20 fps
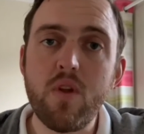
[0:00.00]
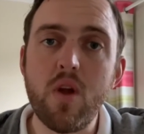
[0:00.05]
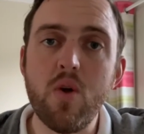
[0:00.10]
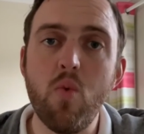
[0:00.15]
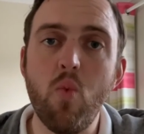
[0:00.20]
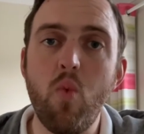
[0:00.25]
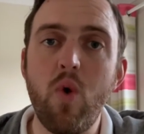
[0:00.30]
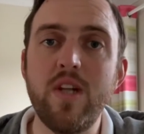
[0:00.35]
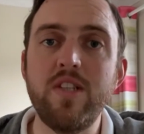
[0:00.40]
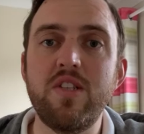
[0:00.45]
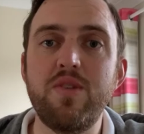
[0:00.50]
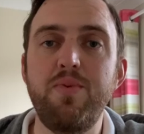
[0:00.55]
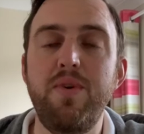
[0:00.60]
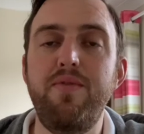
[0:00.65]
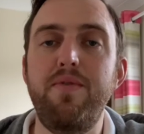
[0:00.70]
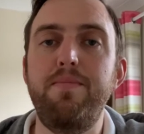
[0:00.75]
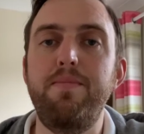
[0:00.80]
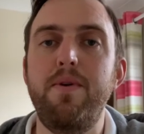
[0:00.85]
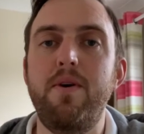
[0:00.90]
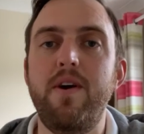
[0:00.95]
Once we've
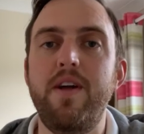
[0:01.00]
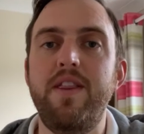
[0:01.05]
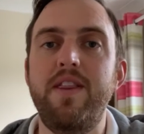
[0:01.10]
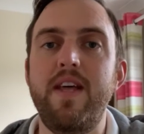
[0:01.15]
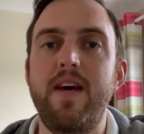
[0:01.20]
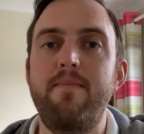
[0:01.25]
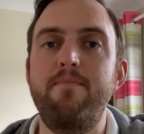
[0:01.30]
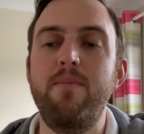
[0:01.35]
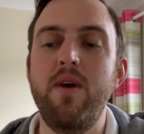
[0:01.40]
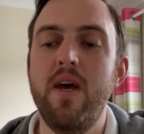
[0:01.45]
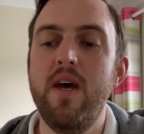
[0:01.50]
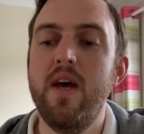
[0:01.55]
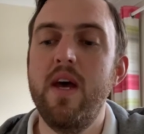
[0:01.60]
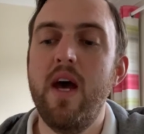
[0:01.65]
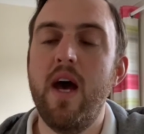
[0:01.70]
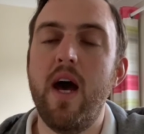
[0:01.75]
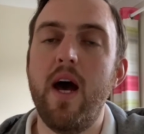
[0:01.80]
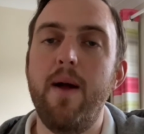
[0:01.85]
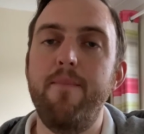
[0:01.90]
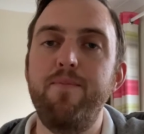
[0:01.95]
applied them,
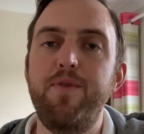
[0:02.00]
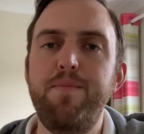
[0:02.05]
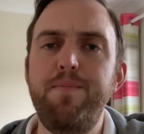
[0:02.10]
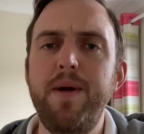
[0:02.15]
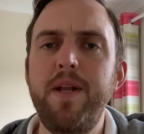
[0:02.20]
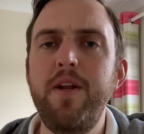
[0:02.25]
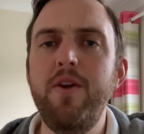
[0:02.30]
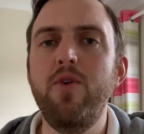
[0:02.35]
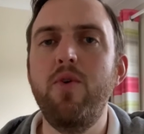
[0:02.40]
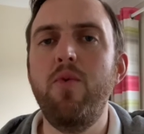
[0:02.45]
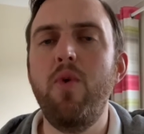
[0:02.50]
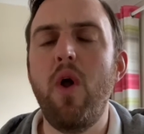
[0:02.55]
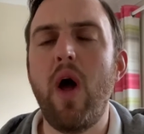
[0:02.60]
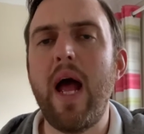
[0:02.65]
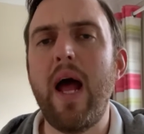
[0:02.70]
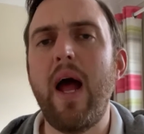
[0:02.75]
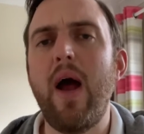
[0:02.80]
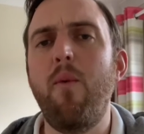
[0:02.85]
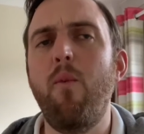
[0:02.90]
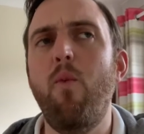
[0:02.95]
depending on
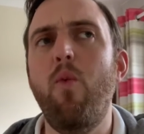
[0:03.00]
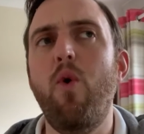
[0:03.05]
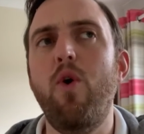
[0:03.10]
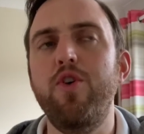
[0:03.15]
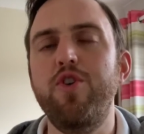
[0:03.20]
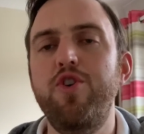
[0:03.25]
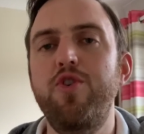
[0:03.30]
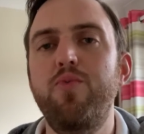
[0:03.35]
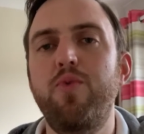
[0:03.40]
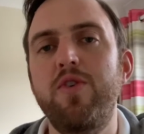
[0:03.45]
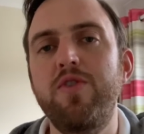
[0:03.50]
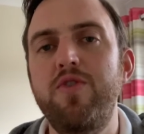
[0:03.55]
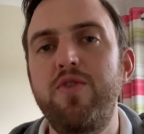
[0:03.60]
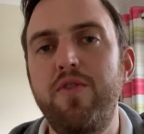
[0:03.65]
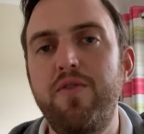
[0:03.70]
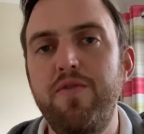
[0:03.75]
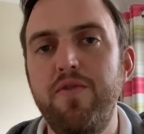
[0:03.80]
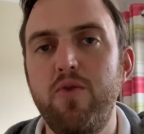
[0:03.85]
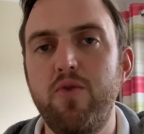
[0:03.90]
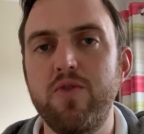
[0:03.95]
what you want
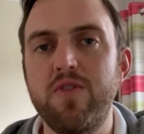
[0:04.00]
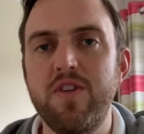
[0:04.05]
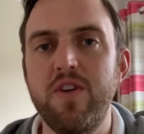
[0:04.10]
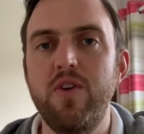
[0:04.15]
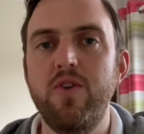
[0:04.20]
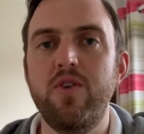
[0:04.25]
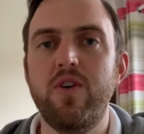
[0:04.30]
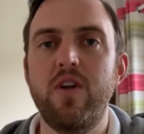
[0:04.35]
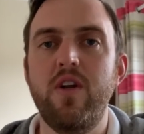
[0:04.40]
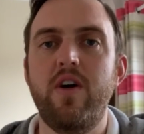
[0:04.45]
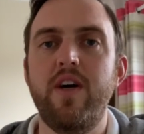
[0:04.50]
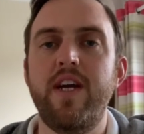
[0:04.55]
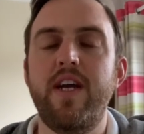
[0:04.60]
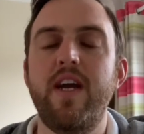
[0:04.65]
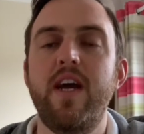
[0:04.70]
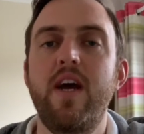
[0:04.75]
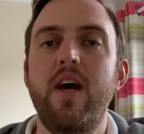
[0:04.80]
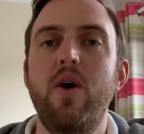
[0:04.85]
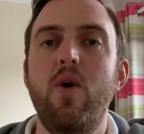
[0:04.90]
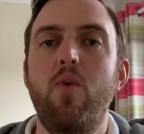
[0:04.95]
your floor to look like,
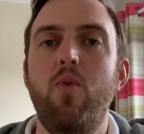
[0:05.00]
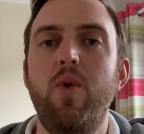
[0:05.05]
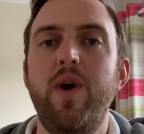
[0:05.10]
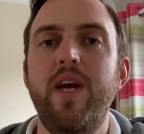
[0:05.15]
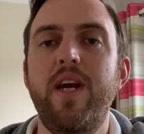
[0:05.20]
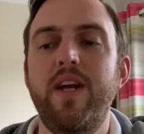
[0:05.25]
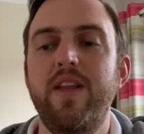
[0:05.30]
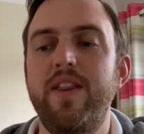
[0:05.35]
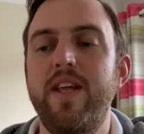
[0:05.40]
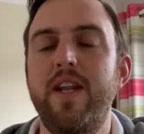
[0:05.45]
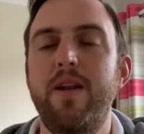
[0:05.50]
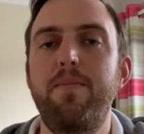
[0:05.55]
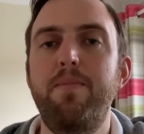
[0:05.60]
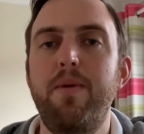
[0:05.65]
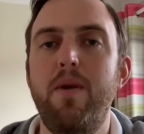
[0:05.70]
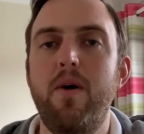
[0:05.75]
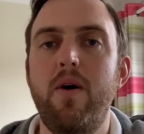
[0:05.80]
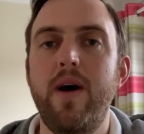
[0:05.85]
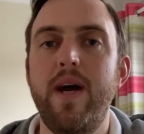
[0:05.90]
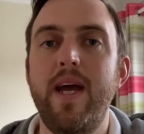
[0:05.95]
we can then
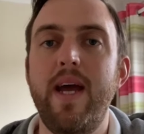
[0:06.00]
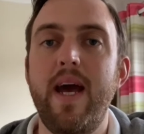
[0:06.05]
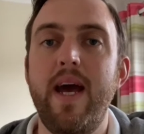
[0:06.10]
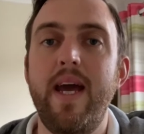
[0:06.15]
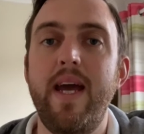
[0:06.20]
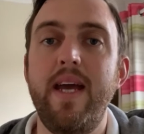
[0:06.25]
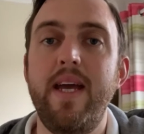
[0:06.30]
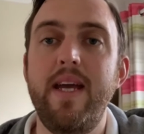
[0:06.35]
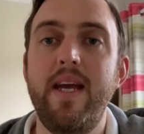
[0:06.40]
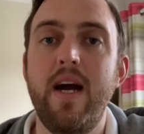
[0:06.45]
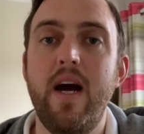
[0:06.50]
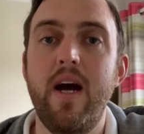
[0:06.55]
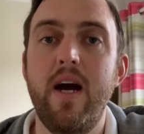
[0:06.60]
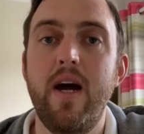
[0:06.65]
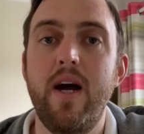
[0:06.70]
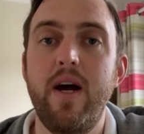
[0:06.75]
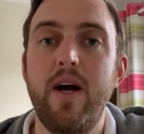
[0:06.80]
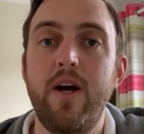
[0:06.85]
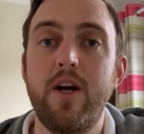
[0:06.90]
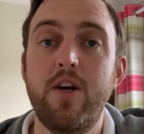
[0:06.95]
apply
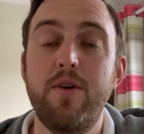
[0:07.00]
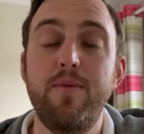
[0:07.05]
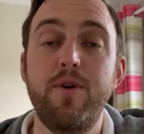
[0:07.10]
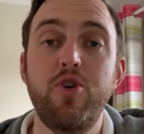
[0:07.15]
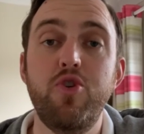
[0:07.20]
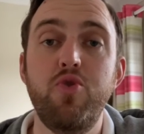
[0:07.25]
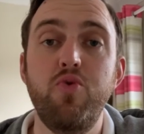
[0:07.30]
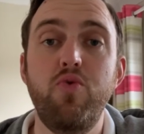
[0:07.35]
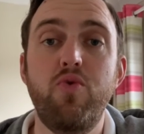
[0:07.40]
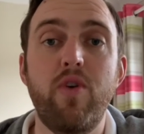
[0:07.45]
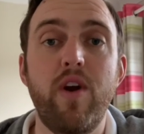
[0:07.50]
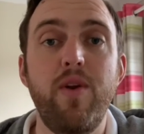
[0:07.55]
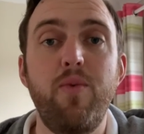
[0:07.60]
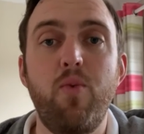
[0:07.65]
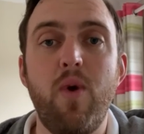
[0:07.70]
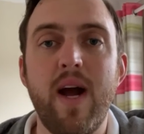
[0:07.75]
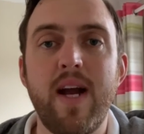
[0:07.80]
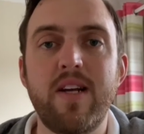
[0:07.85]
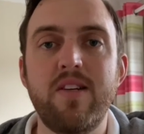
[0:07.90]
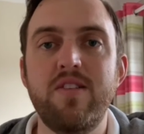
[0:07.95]
a commercial grade
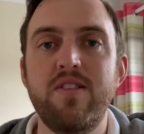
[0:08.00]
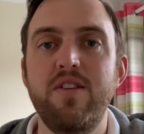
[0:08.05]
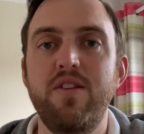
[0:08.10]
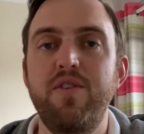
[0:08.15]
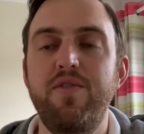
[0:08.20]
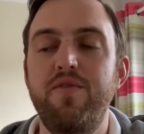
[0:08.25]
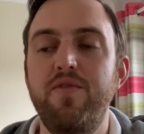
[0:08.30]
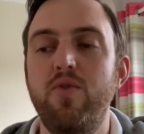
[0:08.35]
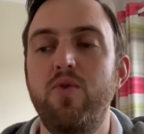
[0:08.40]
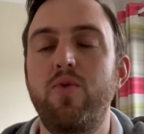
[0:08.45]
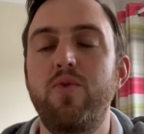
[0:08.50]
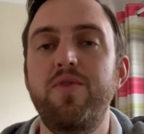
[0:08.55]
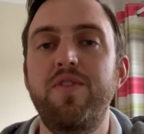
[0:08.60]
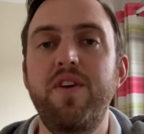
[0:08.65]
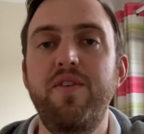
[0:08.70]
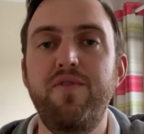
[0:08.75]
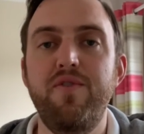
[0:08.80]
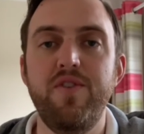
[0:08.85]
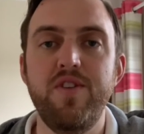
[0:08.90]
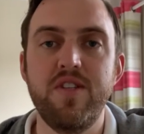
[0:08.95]
wax to the floor,
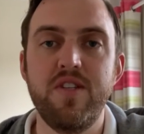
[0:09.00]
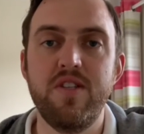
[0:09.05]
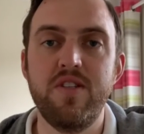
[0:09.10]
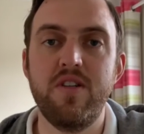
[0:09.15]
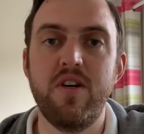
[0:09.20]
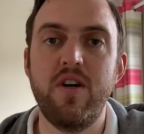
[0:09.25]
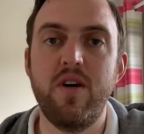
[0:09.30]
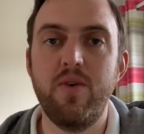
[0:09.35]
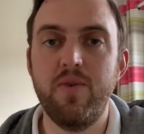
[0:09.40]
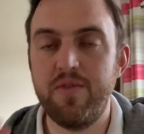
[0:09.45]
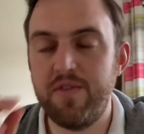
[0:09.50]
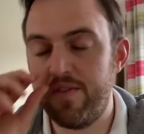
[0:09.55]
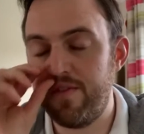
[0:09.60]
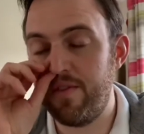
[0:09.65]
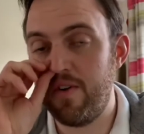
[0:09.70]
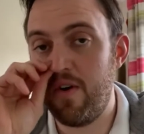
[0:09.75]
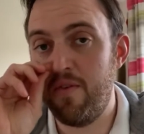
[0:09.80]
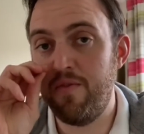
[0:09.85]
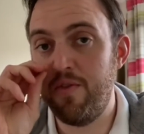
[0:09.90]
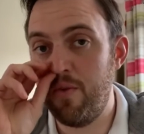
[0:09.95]
different styles
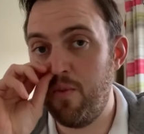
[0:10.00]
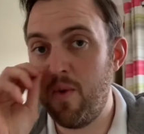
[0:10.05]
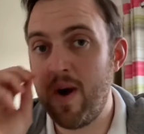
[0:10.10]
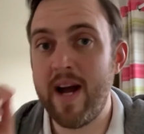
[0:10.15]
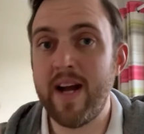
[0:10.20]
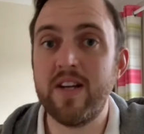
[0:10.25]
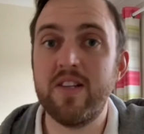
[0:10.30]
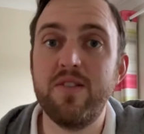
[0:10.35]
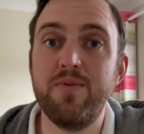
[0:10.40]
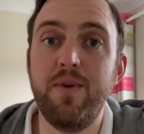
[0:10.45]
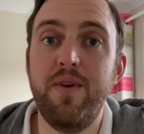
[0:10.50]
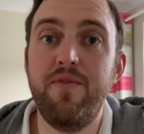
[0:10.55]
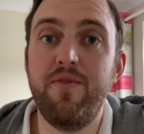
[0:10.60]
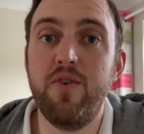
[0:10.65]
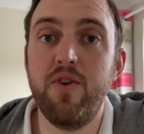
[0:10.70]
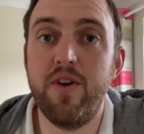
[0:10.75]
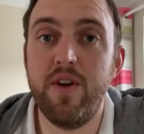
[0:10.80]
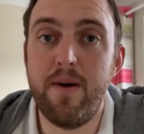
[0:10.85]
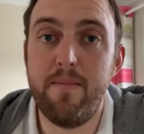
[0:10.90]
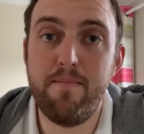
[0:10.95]
of the wax. We've
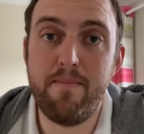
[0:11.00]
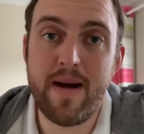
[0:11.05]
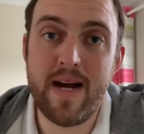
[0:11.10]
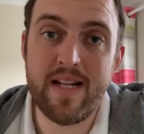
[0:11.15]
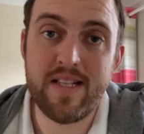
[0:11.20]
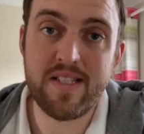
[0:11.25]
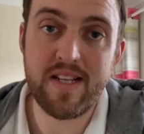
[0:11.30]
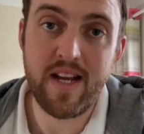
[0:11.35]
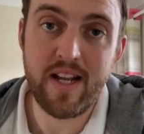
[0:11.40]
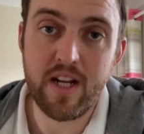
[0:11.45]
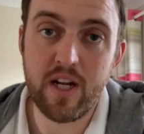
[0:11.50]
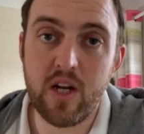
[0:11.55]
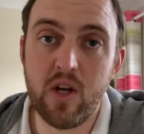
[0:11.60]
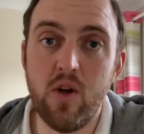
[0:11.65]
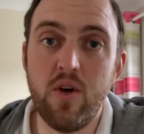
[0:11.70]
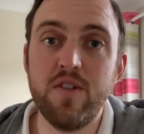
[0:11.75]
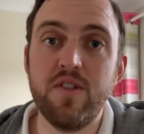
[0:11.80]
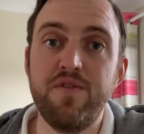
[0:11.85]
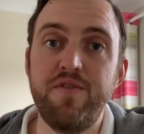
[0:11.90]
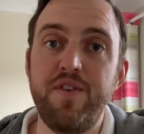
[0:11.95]
got a matte and a
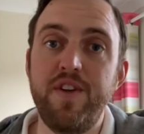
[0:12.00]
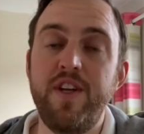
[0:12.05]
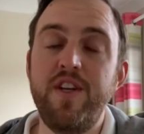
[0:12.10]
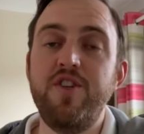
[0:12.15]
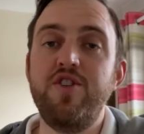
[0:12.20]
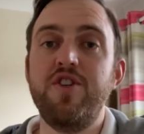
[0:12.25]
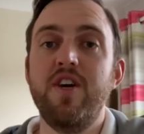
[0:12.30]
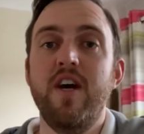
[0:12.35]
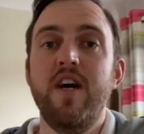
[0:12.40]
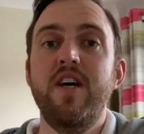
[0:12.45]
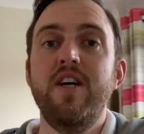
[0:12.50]
gloss finish.